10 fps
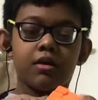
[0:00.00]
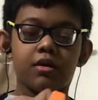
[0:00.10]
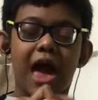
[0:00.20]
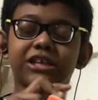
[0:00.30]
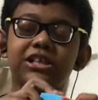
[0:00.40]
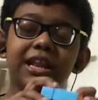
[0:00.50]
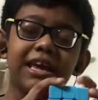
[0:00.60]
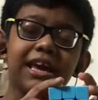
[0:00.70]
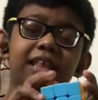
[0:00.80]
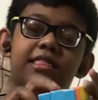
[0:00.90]
Actually,
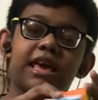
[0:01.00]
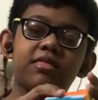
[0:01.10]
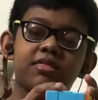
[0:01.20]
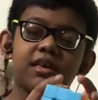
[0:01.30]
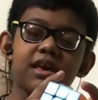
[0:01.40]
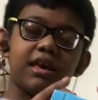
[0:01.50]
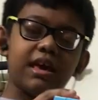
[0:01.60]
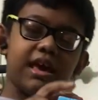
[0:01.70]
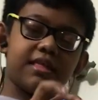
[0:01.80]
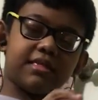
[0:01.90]
this
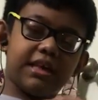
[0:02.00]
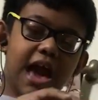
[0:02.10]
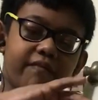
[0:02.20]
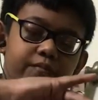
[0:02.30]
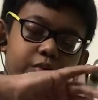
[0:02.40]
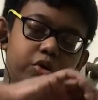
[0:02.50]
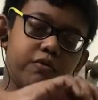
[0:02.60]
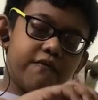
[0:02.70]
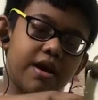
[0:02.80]
is the F move.